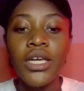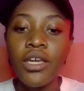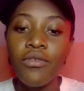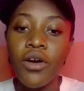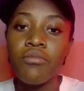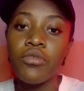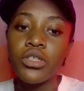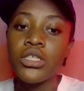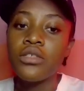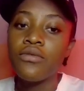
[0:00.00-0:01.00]
thank you very
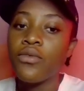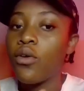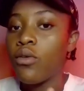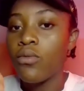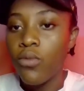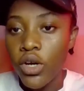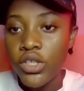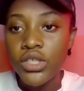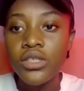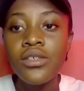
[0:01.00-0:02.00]
much for
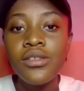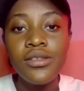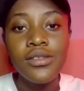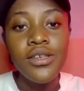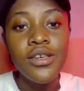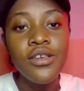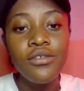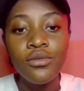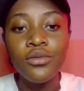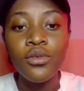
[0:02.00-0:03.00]
watching. See
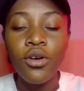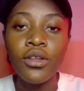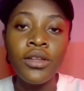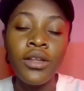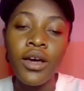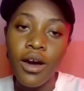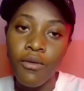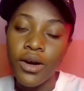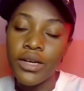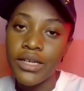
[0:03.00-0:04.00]
you on
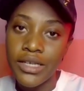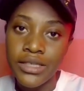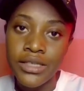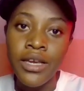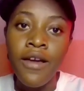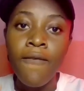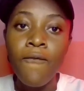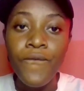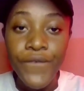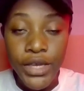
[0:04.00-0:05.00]
our next
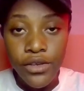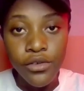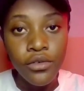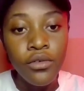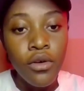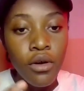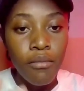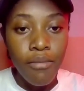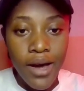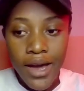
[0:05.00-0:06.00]
video.
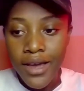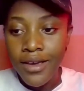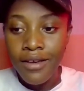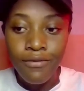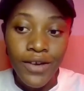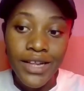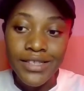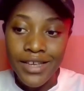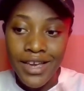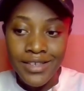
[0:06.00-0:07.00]
Bye. In
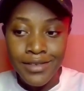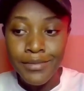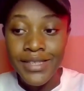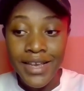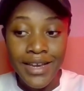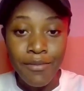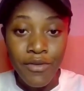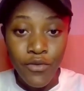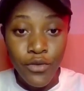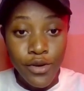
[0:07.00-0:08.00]
fact, it seems like I'm
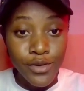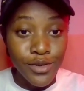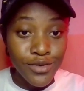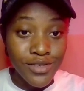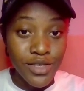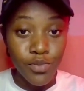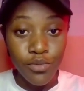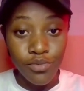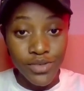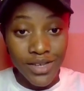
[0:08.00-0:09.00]
even going to use this
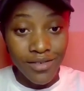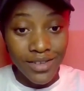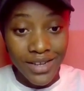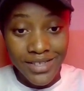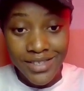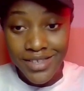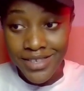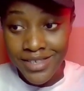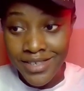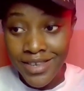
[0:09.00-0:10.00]
proposal that
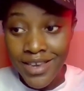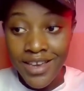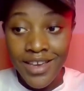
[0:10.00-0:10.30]
this